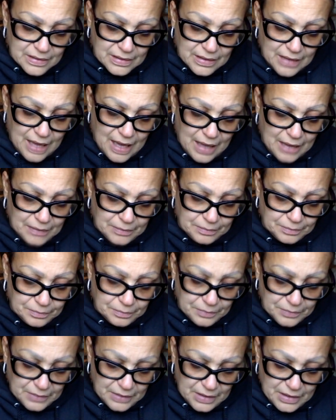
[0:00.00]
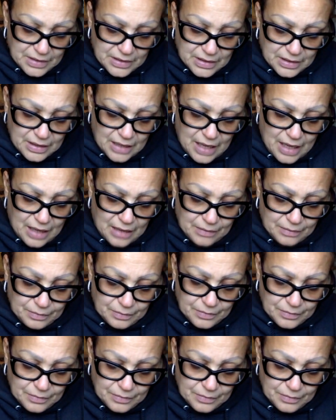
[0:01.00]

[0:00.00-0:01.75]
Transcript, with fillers: a lot, is a lot.